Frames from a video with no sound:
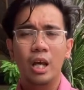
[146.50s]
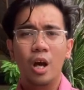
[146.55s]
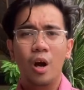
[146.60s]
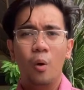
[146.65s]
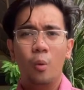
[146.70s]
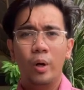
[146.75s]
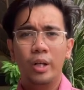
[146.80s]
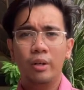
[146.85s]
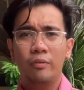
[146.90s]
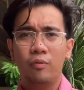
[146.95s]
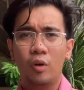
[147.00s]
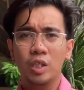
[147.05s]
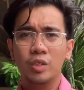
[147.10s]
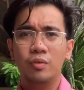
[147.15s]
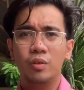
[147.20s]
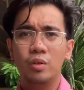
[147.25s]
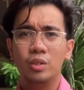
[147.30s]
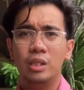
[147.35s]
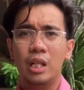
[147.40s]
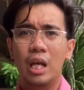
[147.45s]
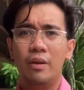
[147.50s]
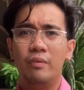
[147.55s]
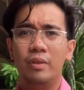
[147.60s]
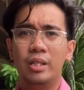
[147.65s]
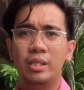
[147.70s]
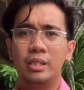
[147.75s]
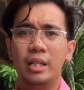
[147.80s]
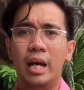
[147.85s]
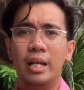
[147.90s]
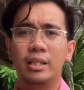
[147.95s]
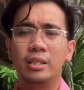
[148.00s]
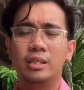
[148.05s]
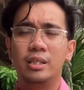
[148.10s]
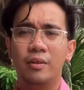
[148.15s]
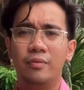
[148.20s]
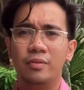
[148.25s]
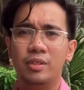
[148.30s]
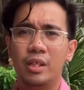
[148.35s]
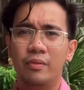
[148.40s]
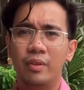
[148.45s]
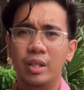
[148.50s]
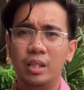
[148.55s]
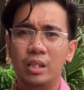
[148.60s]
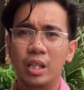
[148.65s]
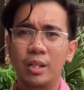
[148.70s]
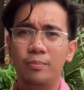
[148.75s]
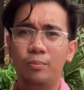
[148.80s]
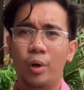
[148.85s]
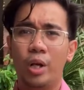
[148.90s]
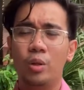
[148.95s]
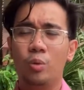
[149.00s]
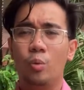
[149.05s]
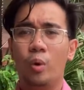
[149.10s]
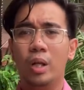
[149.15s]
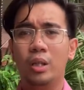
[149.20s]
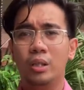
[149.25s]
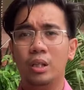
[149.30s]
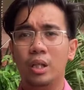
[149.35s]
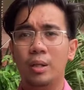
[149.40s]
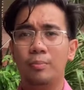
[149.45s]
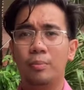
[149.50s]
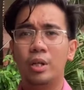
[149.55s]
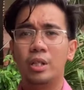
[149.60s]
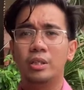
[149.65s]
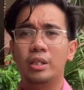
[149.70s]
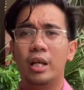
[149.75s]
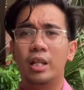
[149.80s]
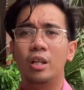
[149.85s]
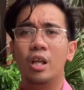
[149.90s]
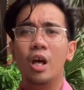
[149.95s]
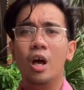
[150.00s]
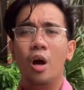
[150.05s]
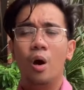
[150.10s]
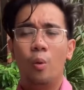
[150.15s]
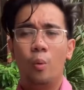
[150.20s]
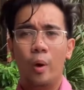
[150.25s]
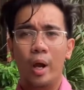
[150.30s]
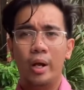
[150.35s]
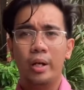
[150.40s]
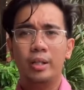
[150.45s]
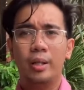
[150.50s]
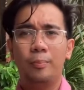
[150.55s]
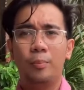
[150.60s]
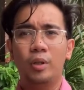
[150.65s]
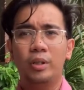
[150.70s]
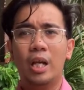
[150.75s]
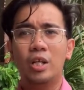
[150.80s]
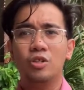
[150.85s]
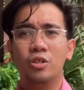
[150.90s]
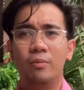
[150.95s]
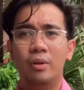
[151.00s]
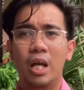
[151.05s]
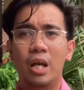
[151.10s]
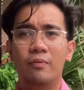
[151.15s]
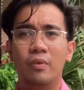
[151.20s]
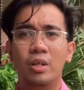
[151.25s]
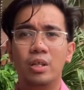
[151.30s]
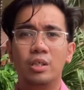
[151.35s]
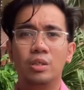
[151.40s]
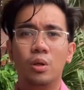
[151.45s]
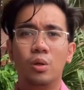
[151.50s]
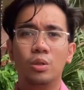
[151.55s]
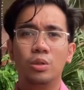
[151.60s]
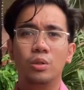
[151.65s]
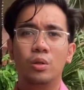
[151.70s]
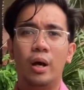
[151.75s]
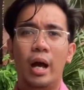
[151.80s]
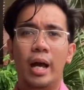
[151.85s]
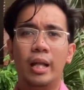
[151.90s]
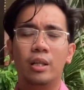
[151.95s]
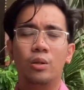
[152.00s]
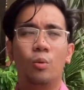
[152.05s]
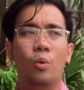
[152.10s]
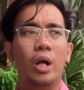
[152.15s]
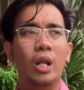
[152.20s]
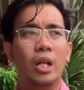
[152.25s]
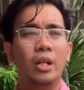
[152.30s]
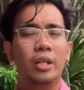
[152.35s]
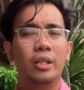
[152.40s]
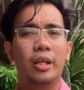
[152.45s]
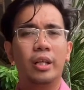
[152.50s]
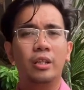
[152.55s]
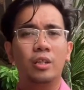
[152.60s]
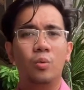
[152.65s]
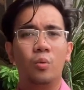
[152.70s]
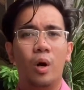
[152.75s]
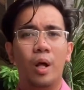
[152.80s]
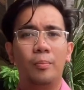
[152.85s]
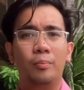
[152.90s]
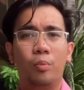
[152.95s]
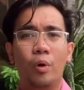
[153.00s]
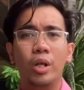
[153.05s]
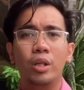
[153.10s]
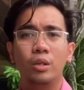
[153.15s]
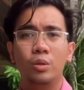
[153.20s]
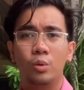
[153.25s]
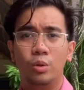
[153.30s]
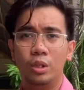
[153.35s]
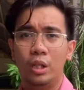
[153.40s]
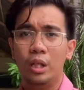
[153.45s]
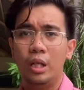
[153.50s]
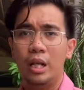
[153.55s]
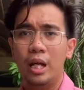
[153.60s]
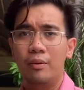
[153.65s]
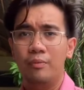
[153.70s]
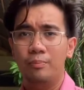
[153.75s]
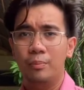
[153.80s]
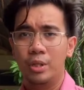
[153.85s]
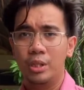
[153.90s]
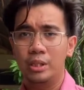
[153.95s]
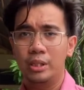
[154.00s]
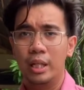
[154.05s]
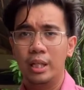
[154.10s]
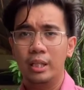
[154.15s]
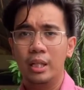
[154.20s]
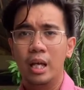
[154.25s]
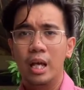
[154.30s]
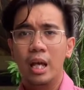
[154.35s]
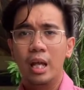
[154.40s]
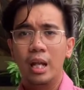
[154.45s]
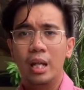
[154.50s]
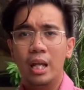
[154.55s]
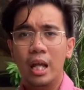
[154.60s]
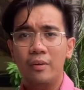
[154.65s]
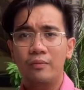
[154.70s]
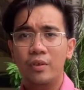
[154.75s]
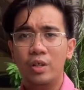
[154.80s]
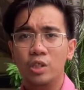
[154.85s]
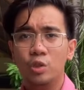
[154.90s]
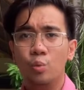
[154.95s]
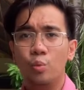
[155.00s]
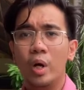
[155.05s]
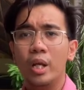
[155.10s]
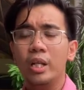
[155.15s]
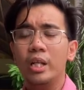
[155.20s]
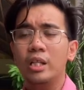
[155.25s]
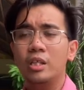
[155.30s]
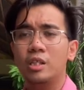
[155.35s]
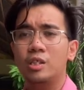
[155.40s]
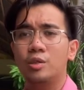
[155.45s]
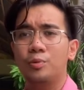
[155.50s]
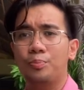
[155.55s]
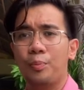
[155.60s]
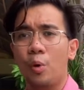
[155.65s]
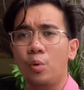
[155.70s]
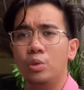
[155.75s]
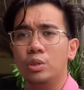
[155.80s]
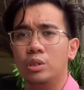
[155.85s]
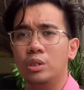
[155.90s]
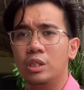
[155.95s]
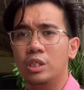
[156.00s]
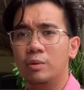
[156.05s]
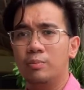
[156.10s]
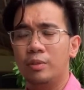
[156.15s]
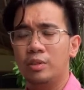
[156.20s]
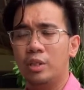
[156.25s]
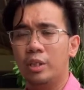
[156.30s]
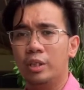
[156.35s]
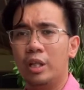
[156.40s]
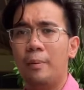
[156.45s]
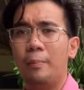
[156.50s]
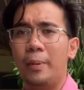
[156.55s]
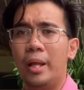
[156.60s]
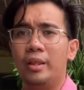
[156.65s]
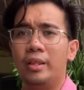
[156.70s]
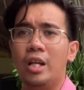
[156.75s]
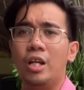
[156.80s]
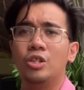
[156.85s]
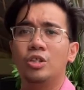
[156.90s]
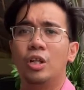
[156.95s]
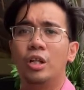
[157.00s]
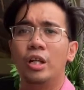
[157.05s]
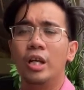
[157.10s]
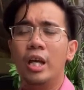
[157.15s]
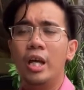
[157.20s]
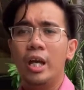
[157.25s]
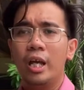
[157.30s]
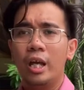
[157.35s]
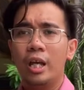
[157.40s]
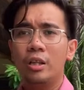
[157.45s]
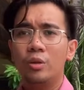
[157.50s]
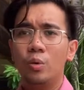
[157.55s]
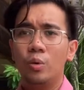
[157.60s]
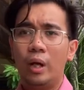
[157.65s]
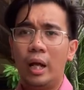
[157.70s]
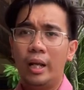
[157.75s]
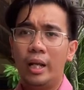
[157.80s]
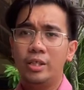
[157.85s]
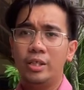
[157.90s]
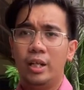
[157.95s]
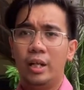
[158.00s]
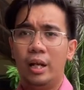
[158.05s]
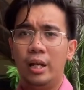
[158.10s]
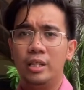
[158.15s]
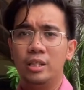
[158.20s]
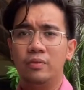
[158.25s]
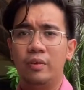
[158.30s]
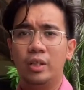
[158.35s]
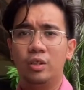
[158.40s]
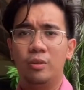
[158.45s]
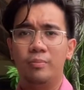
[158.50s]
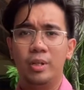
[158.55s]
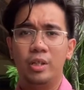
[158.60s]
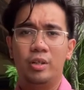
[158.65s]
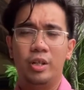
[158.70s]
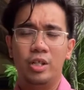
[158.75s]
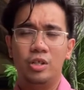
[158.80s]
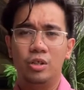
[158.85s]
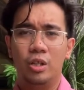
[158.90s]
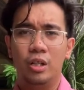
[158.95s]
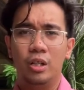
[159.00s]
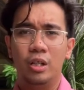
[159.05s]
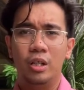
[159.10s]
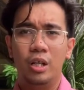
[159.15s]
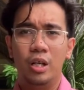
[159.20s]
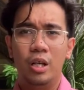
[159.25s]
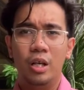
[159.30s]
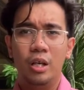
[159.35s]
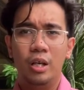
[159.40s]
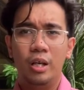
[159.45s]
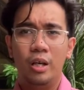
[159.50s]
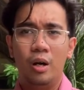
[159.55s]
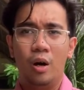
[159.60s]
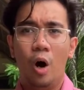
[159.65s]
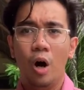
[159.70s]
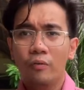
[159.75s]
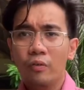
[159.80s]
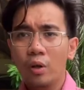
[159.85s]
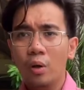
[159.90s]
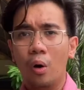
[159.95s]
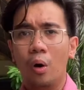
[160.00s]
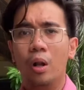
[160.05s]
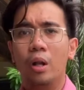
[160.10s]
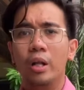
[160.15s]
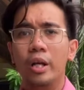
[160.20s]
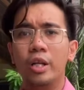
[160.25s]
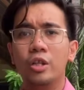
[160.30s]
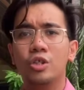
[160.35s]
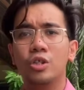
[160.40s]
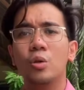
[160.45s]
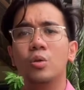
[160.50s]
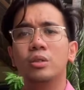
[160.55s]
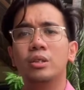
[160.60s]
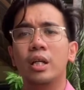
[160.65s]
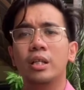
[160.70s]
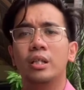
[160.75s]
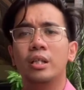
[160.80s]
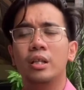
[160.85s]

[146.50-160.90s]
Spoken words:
where the phosphorus level is at 17.13%, where the potassium level is also at 191.23% levels when it exposed this certain plantation into Canna generalis phytoremediation. Overall, it shows that